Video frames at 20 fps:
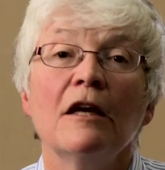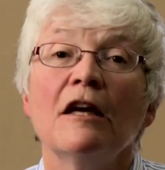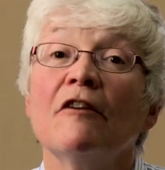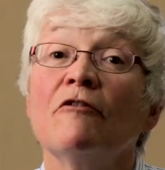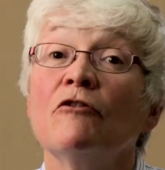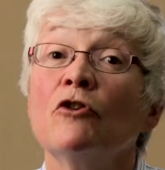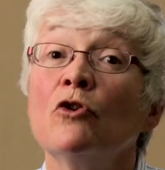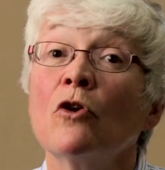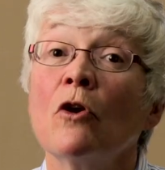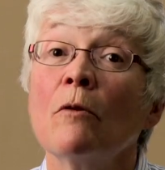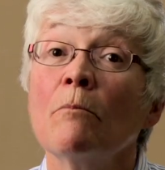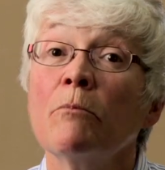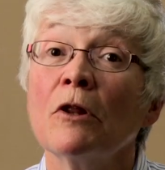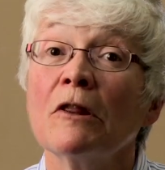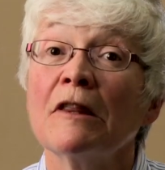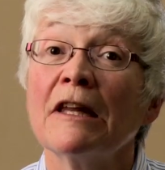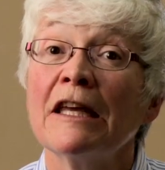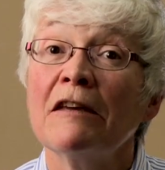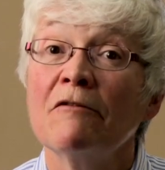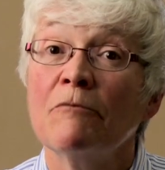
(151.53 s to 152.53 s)
If you don't
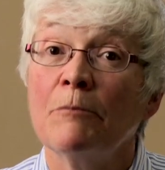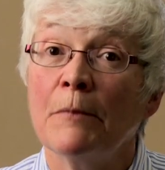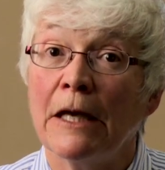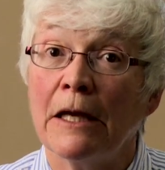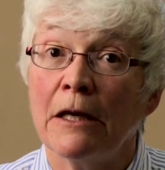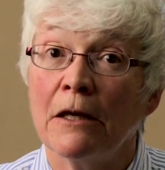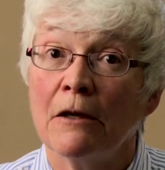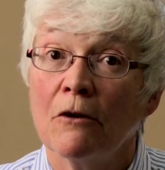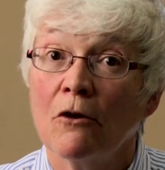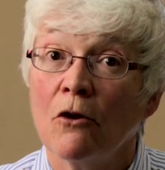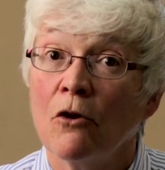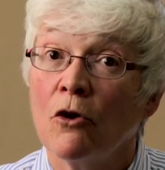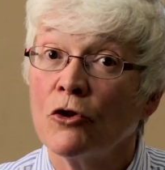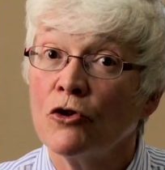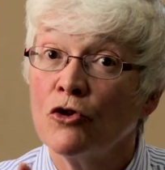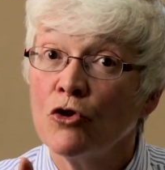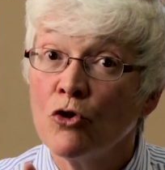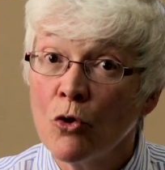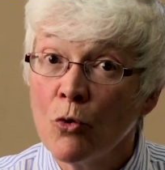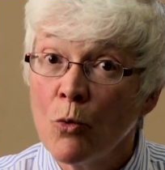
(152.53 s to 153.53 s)
believe me,
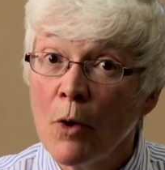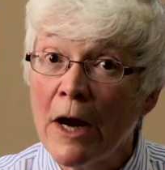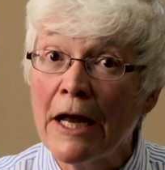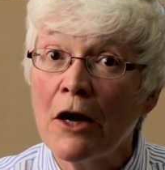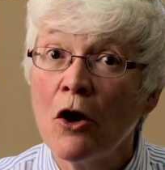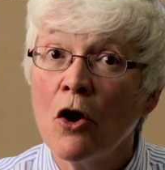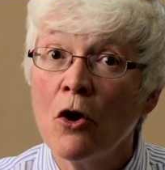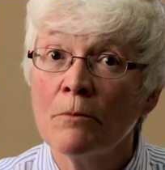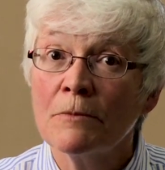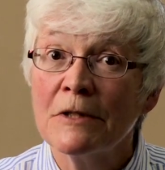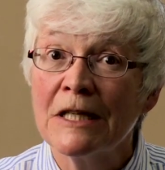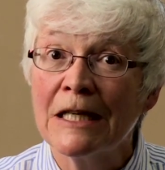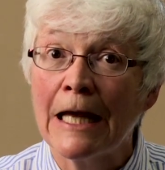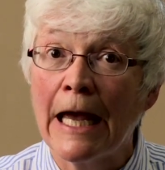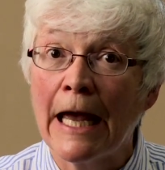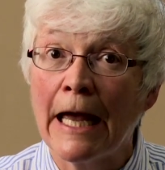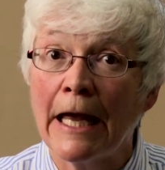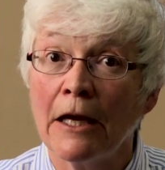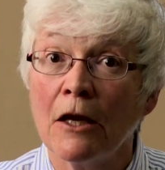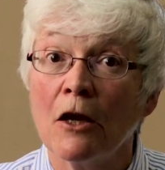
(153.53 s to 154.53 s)
on your way home
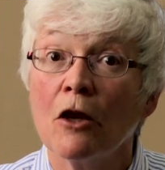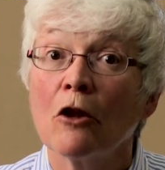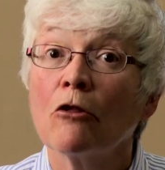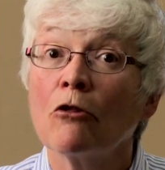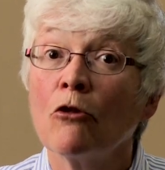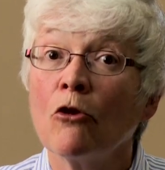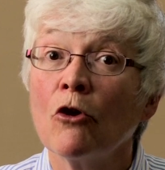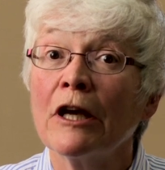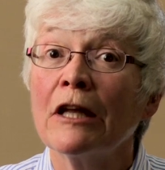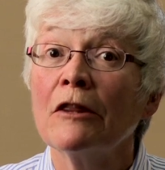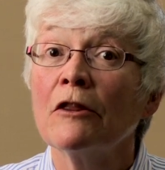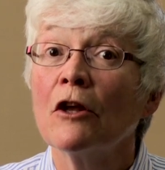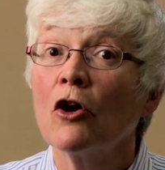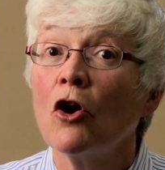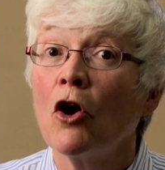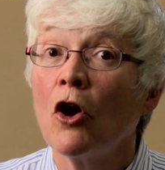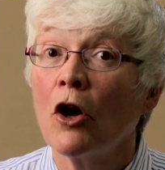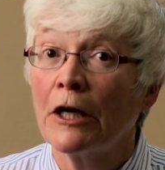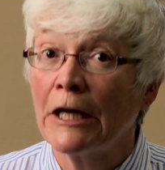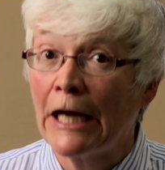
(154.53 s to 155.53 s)
today, look in the
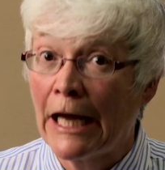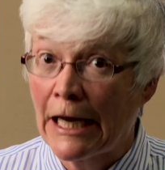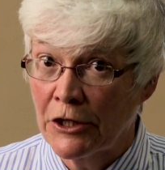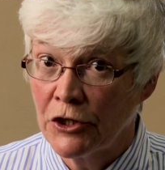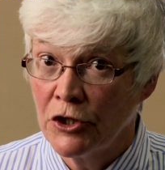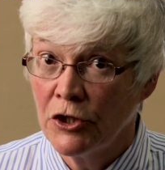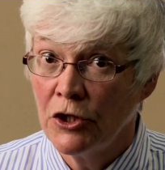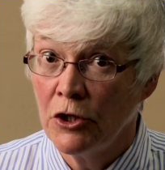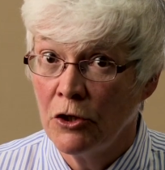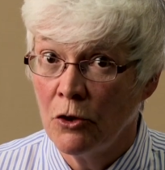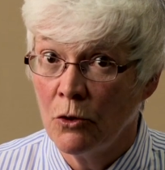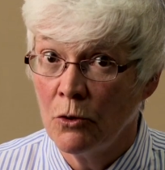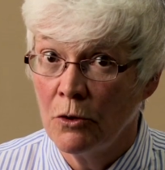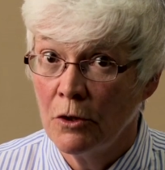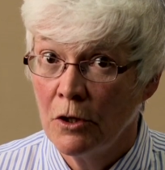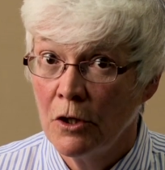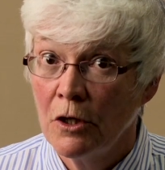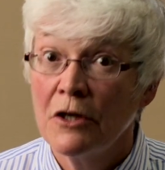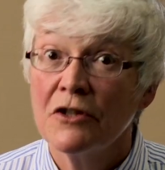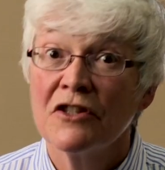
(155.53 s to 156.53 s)
car next to you.
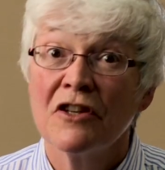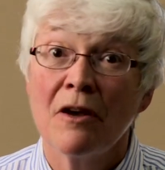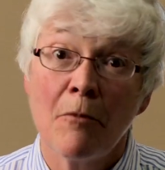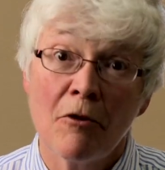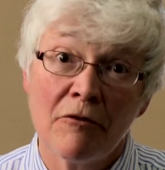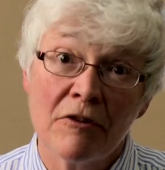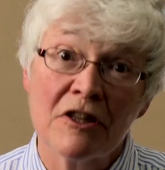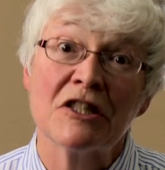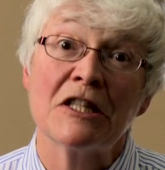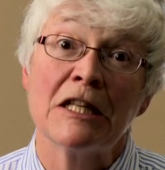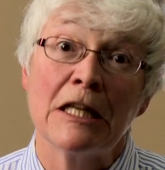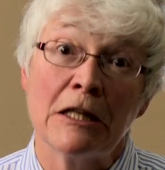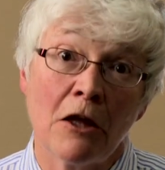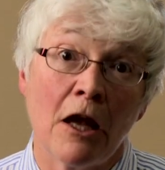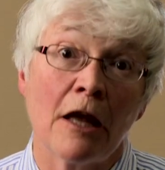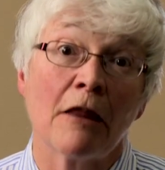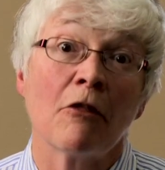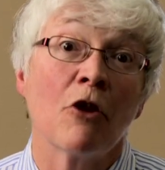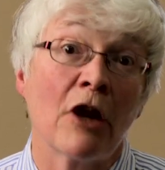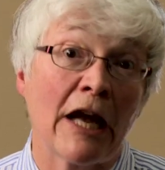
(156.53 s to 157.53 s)
Some of us need
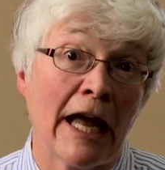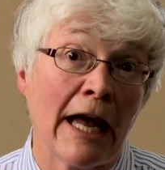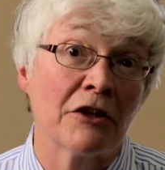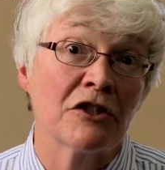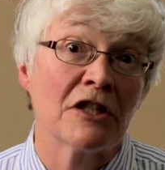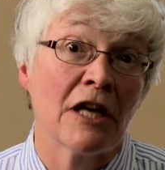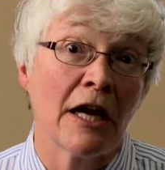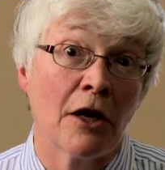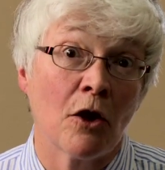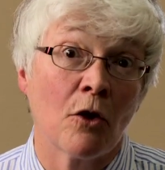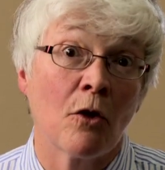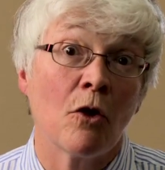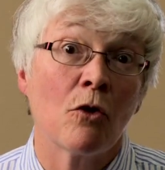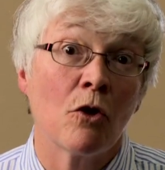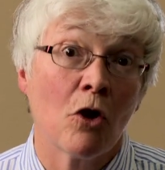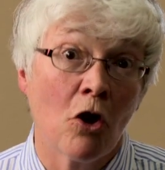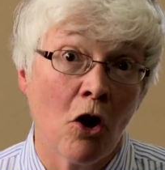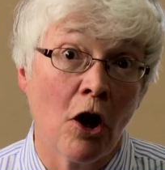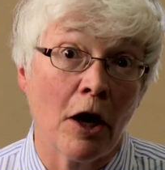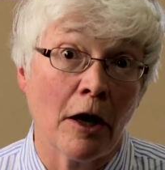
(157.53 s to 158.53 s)
not look outside our
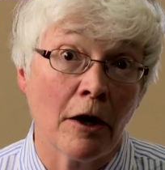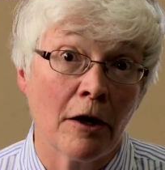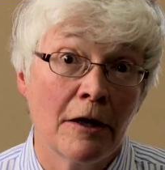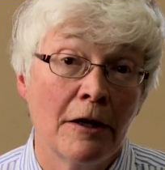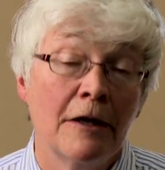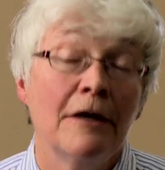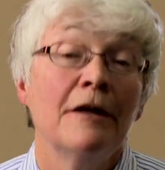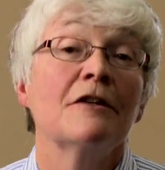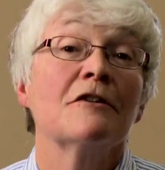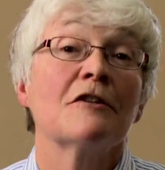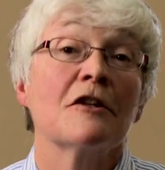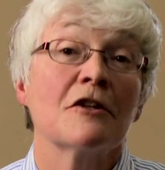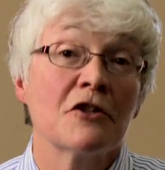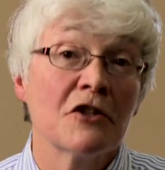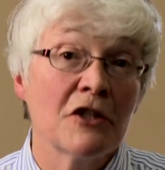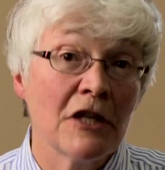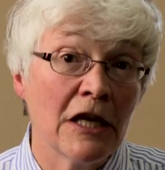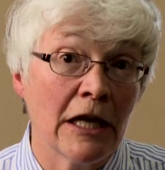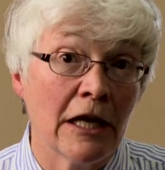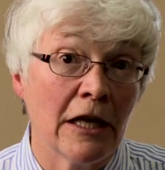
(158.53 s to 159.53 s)
own car to
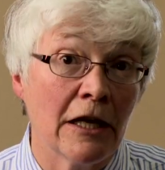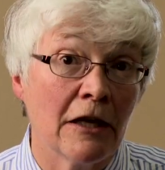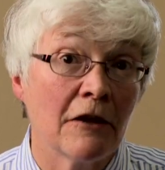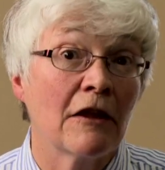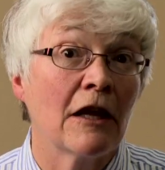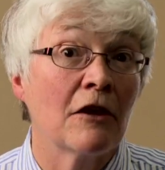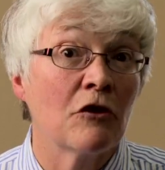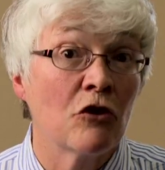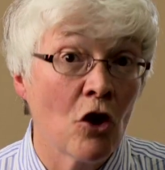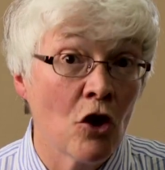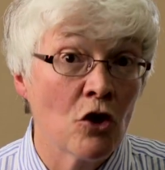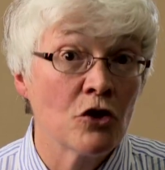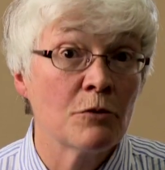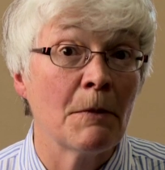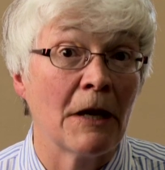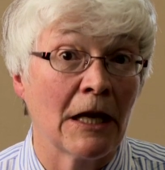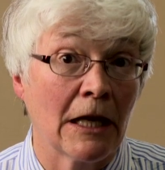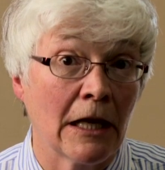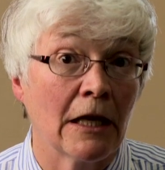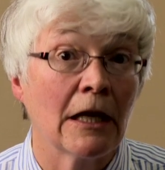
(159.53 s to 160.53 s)
see that nose
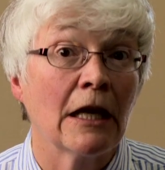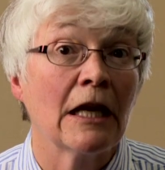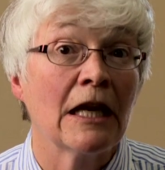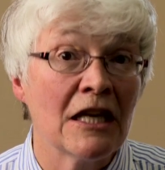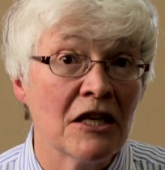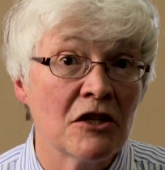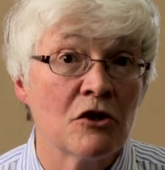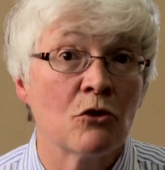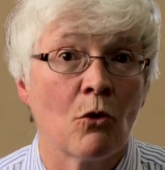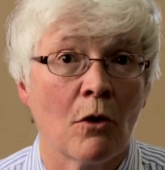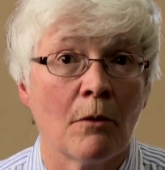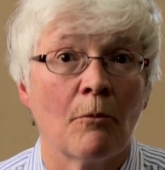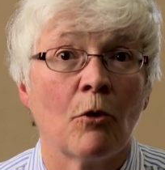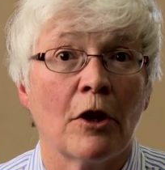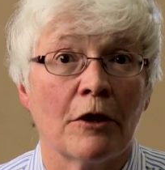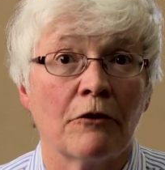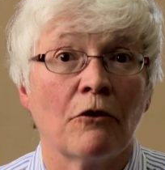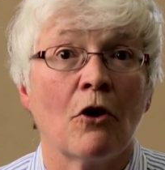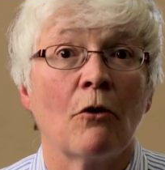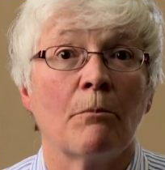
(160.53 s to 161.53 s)
picking is
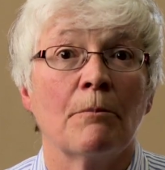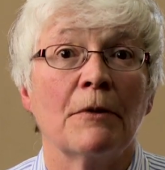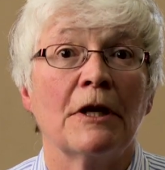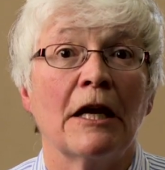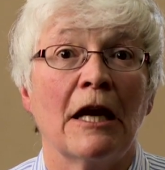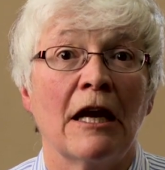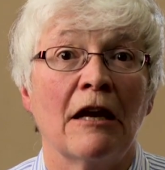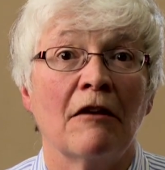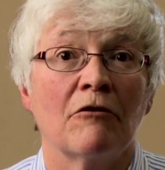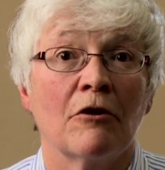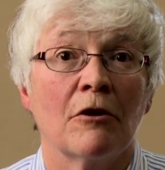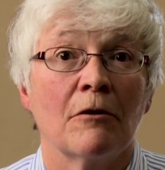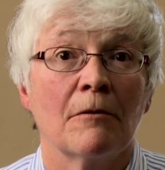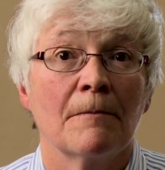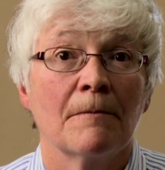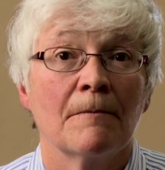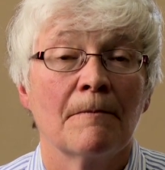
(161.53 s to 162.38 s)
normal adult behavior.